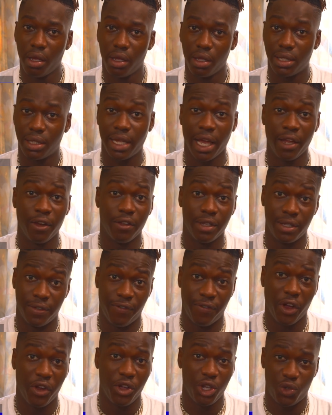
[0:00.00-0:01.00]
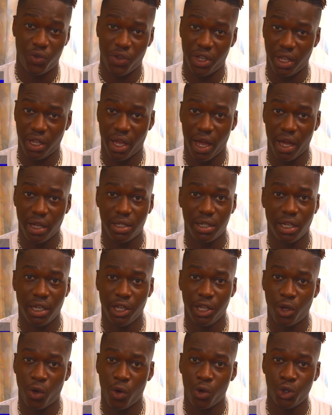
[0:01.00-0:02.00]
It's very tricky
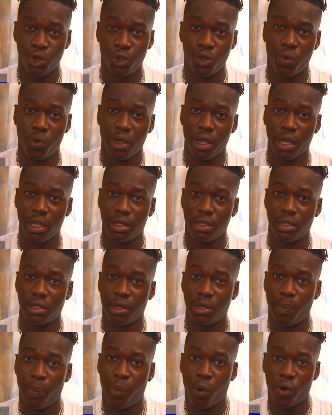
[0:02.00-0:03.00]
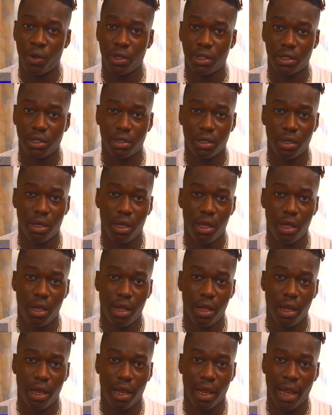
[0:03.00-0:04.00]
actually, because you don't get the support
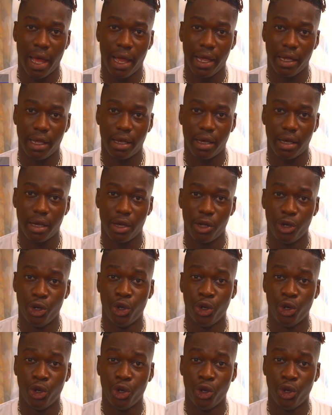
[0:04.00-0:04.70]
like a